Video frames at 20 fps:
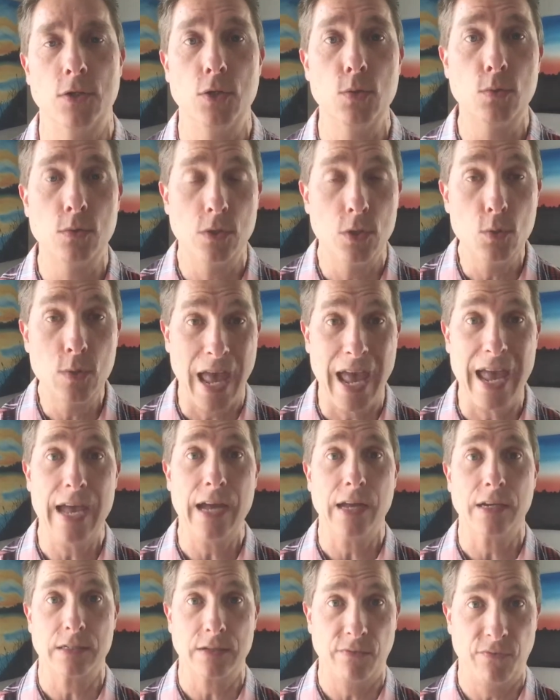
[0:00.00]
You
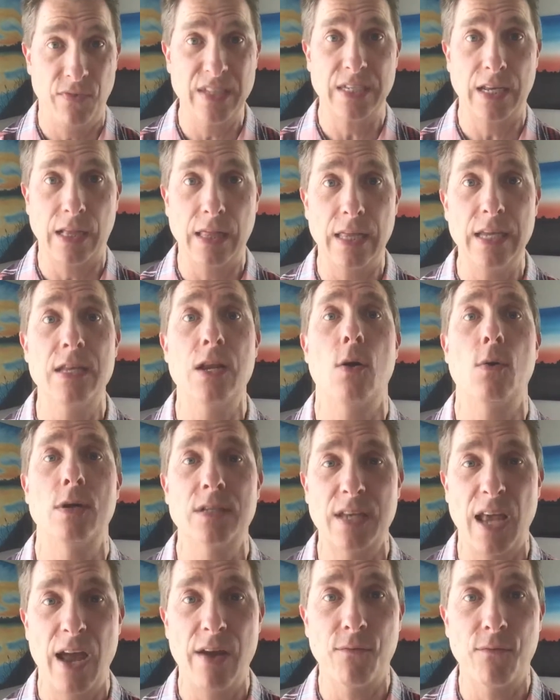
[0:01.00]
can't physically
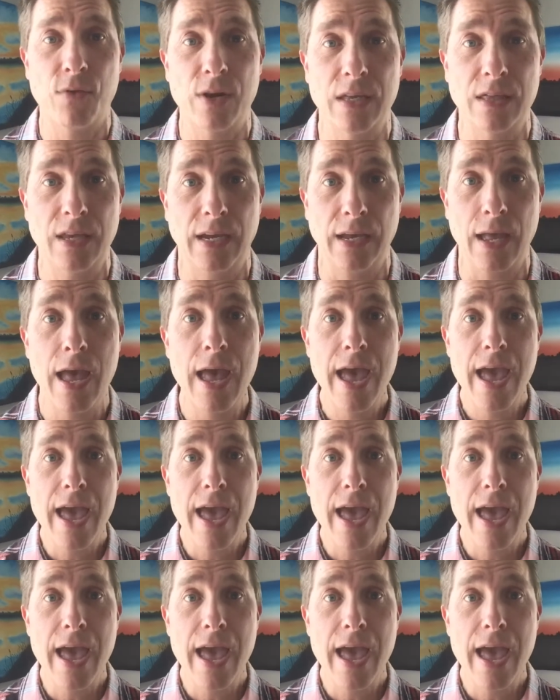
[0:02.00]
notice everything.